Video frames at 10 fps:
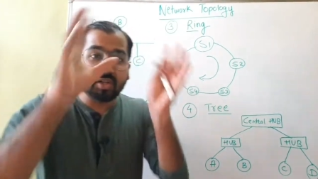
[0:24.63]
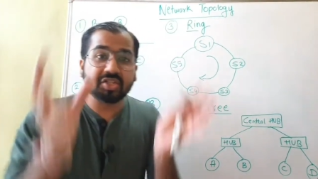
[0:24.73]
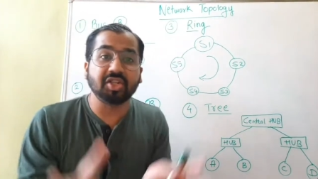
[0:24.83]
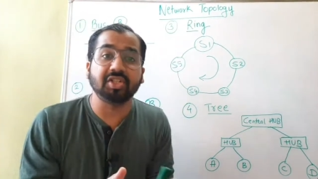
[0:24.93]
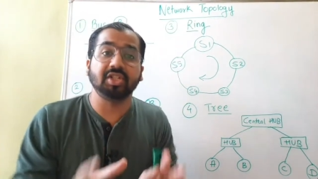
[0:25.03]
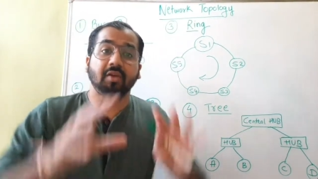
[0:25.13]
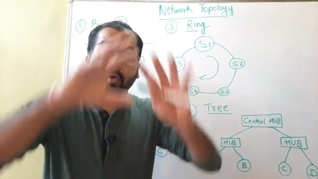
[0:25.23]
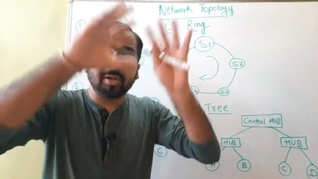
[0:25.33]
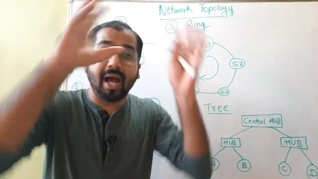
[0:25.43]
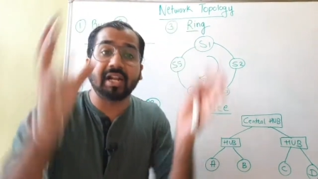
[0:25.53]
what
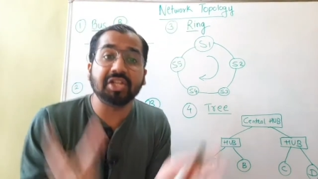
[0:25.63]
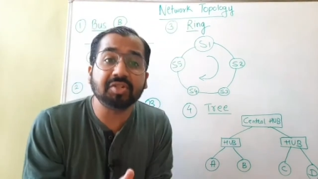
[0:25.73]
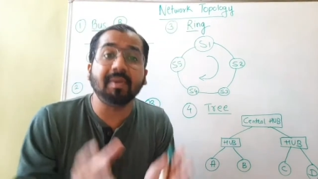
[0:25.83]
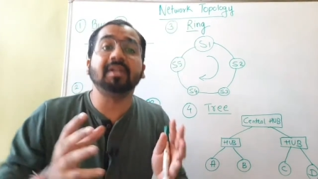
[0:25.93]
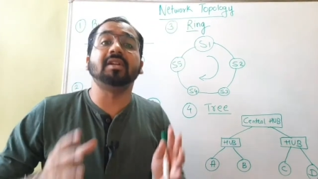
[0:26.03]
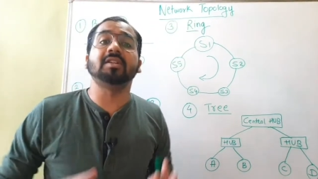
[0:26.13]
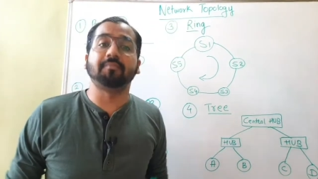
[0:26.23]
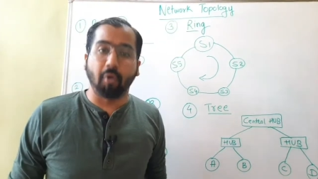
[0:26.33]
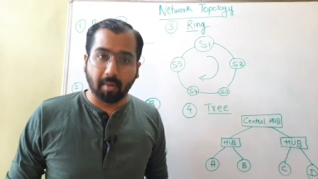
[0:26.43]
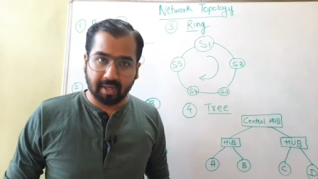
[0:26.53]
structure, what arrangement it
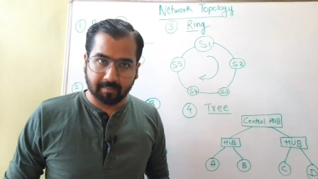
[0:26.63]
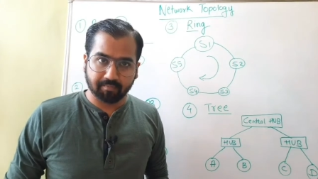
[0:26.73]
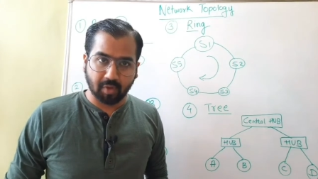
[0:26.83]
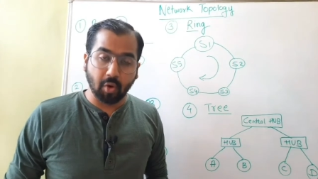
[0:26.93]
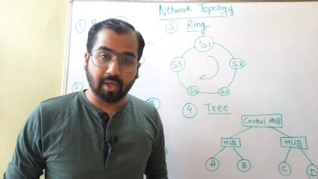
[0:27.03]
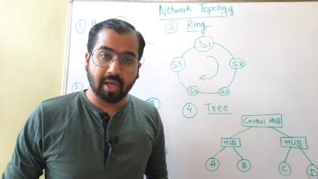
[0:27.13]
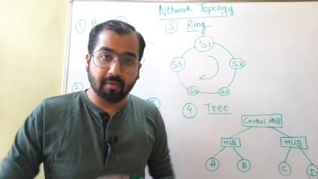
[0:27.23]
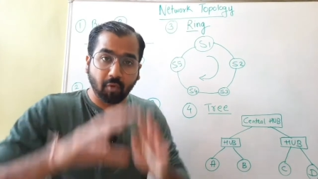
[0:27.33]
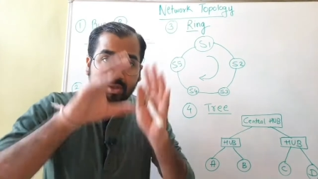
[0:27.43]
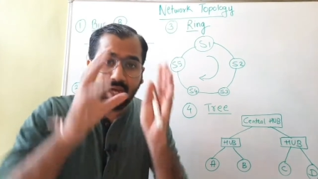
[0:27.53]
is forming.
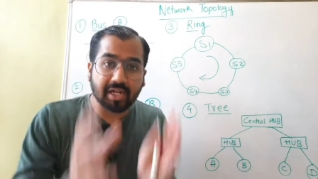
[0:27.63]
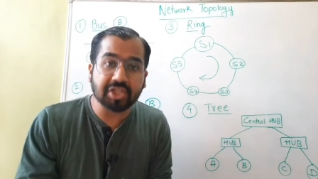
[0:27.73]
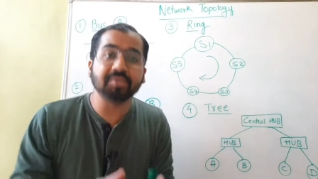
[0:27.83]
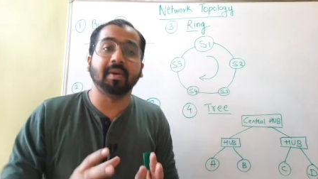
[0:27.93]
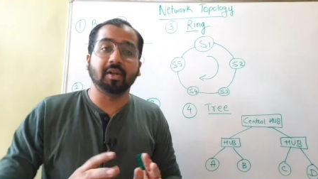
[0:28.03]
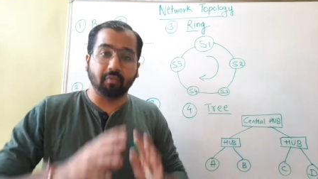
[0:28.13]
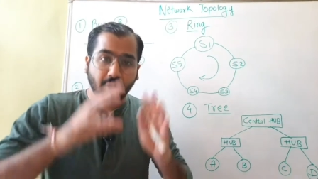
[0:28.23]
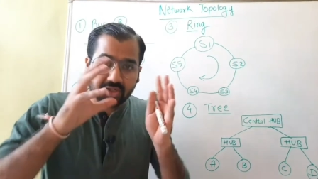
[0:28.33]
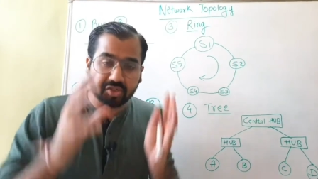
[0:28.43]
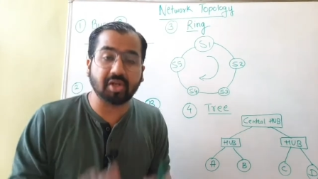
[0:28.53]
Okay, in what arrangement,
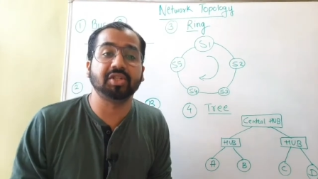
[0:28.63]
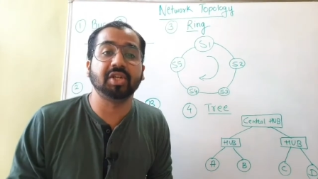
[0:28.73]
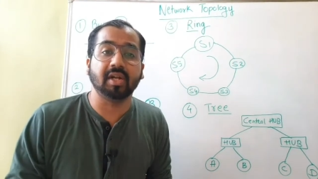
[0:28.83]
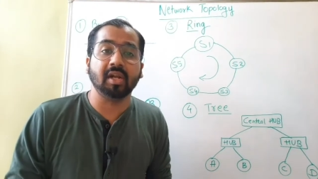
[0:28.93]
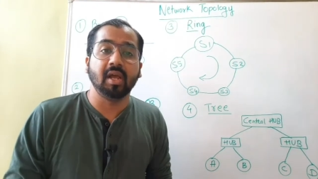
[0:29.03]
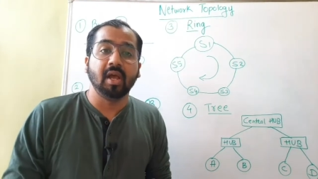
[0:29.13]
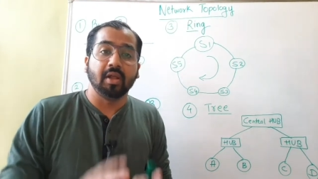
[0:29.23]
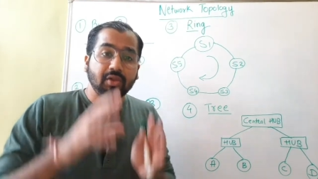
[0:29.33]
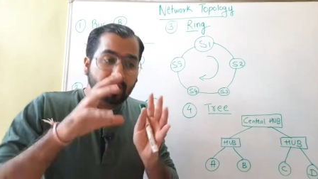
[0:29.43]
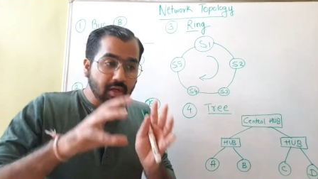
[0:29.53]
what structure
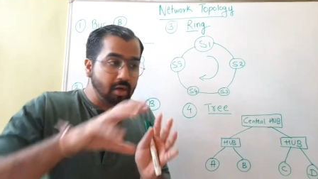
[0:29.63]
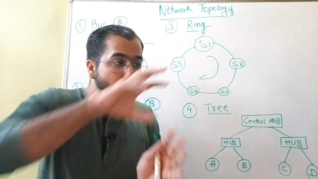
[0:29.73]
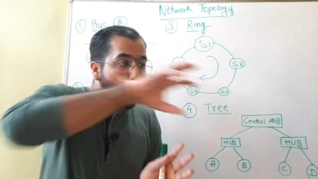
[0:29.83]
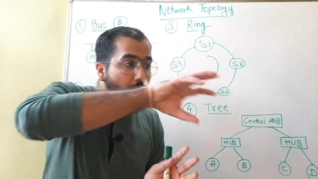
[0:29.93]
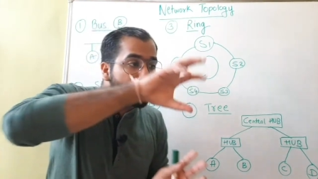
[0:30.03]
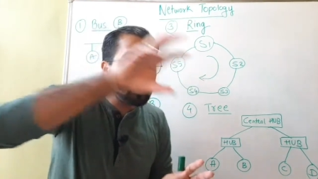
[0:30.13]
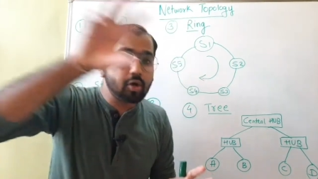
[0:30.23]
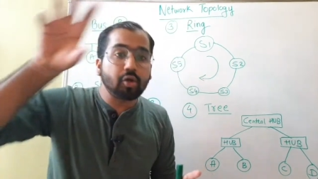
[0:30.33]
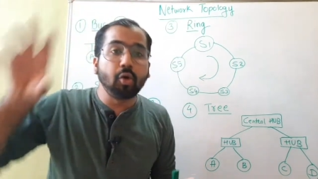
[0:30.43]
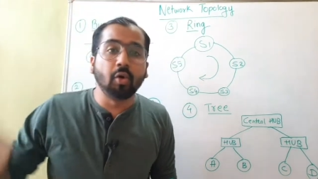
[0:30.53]
the all
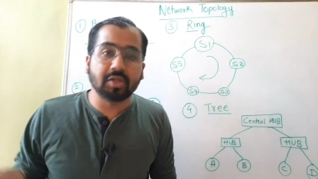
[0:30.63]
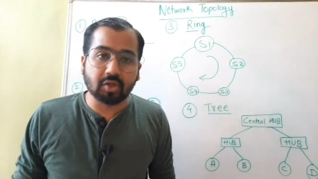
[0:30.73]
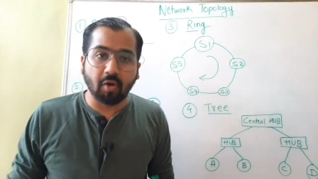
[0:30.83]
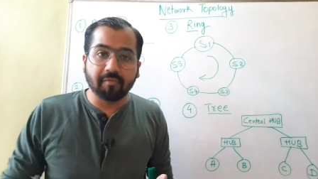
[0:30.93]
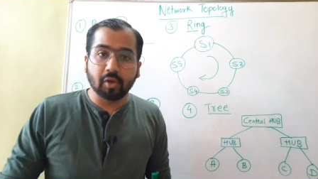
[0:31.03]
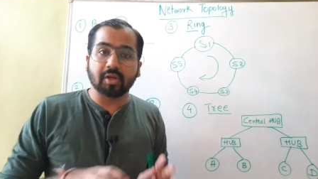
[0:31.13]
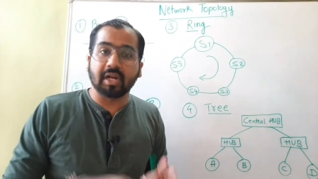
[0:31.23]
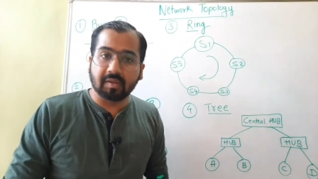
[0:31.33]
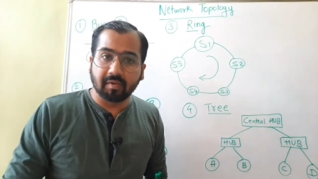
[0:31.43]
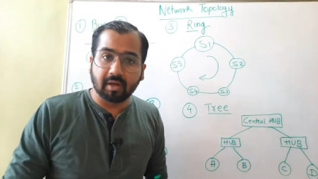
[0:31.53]
your nodes of your
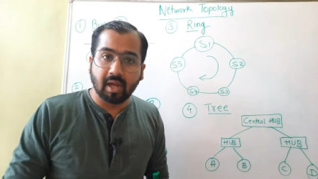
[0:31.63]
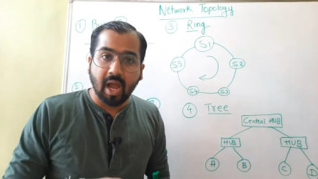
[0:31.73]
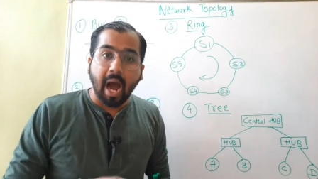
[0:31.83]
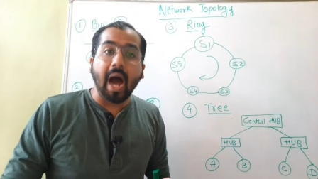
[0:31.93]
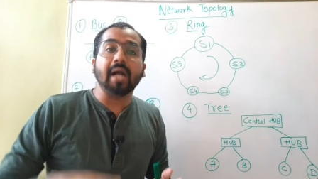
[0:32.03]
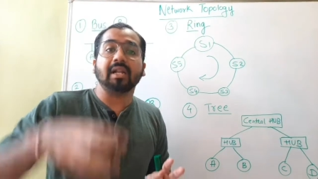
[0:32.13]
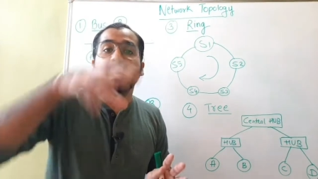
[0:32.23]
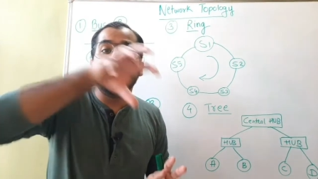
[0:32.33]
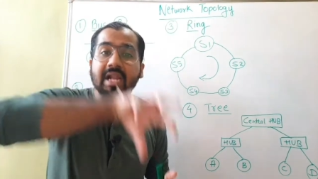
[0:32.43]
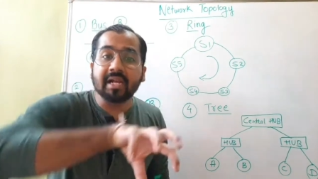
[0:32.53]
network
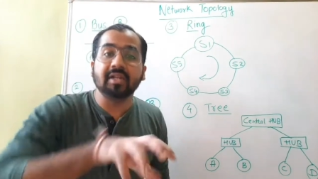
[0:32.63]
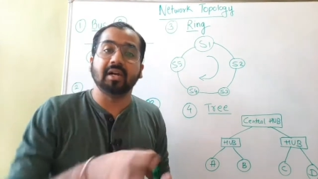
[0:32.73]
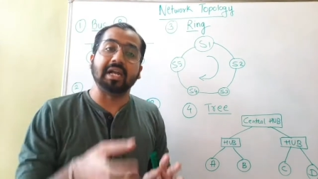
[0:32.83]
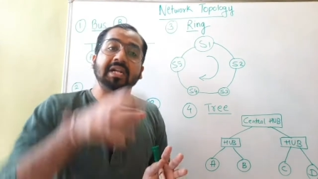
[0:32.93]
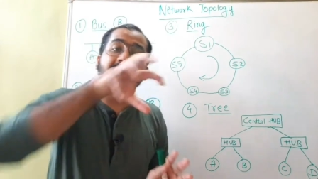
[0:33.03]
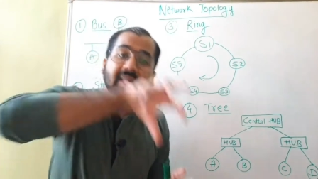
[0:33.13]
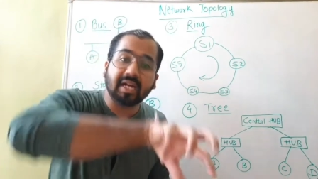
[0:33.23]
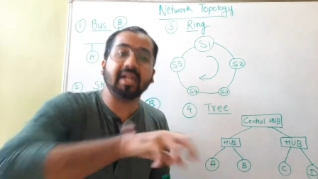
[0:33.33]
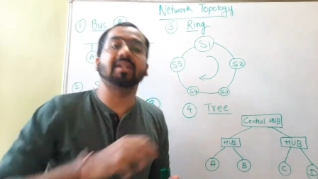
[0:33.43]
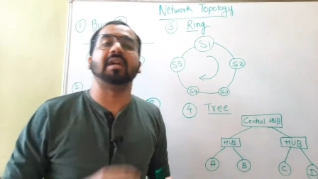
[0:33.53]
are linked,
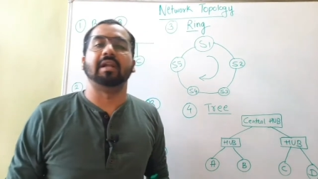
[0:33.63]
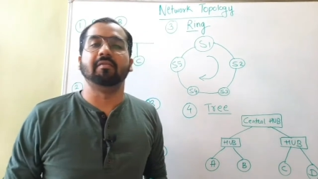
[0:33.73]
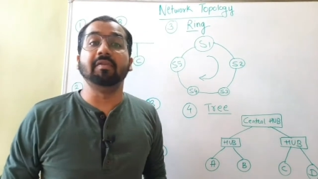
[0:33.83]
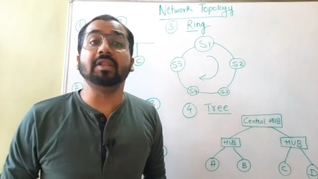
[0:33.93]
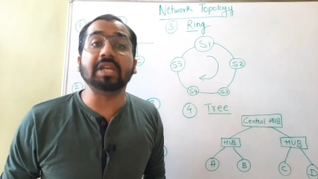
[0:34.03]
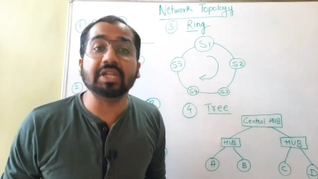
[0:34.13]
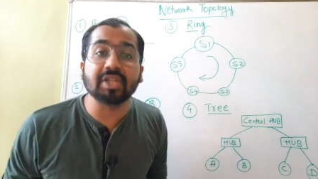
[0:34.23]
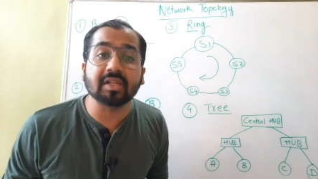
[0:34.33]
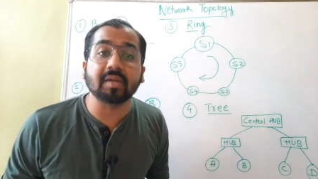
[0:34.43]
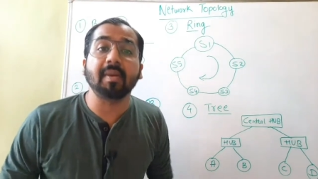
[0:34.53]
interconnected with
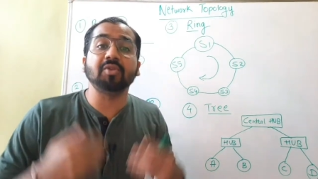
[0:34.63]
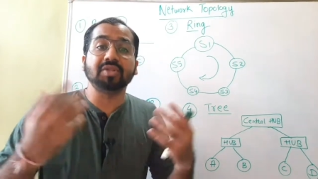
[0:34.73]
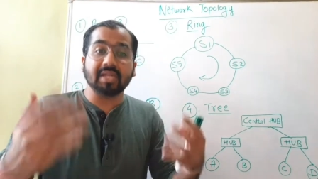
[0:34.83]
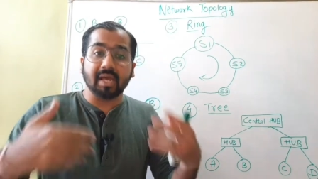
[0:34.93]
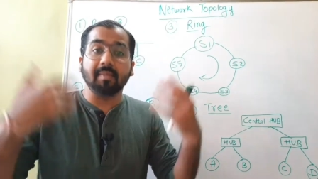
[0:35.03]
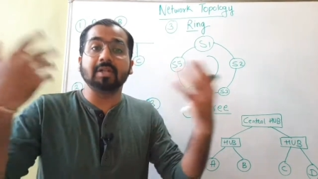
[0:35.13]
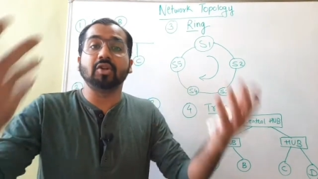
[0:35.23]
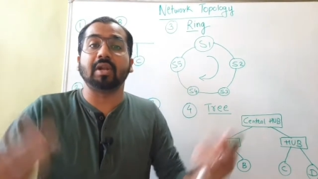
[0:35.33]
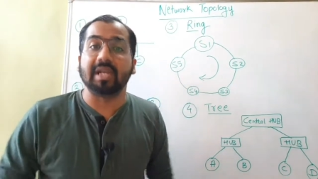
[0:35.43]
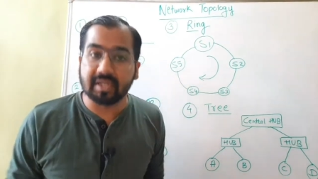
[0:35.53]
each other by using
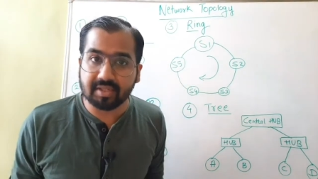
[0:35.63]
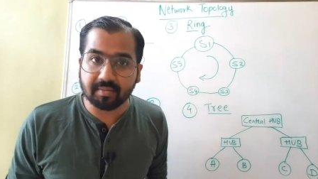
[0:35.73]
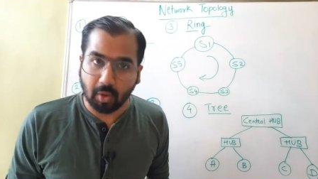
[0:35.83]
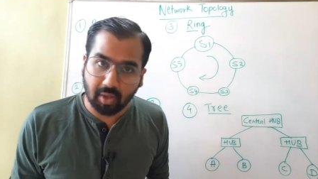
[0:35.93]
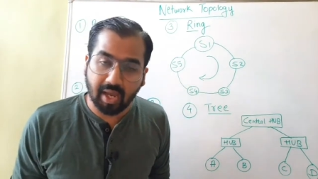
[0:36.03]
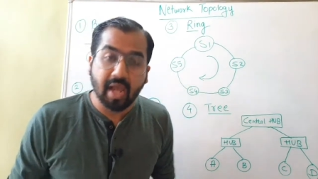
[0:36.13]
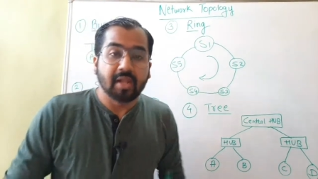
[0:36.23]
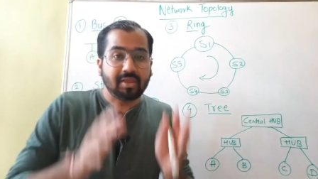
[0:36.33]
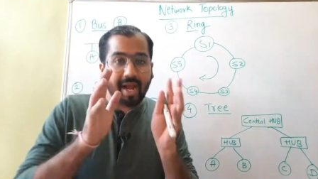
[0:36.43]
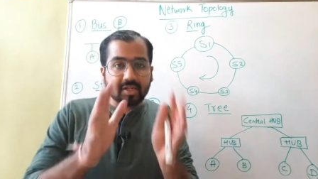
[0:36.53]
cables or links. Okay,
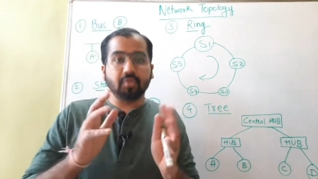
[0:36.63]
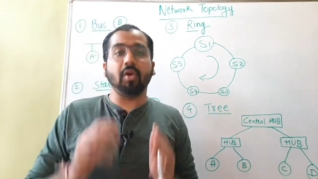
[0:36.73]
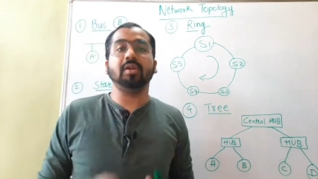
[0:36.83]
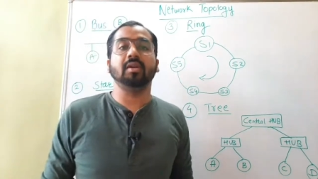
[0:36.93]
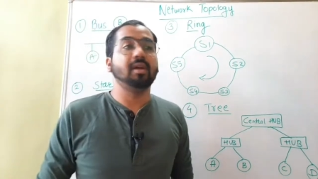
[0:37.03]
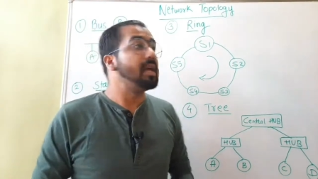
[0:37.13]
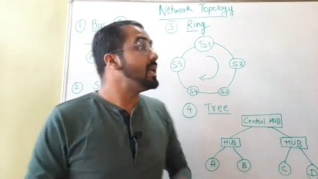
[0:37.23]
that's what